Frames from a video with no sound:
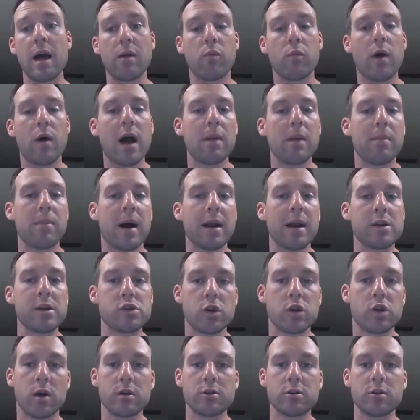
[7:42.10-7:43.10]
wide body
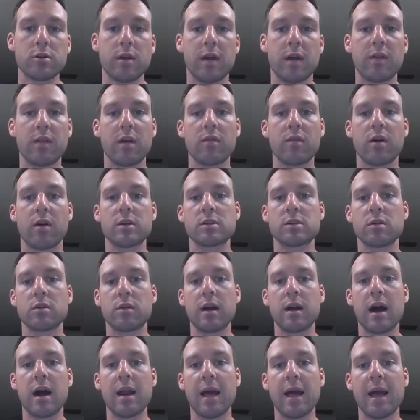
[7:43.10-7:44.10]
charger, and they've also
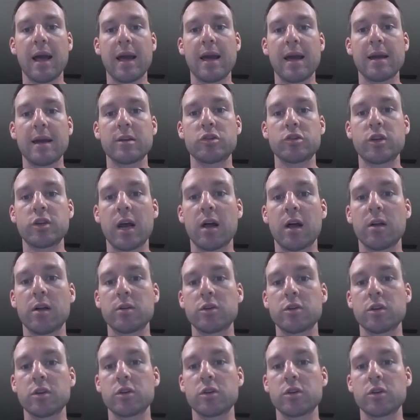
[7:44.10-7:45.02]
got a Challenger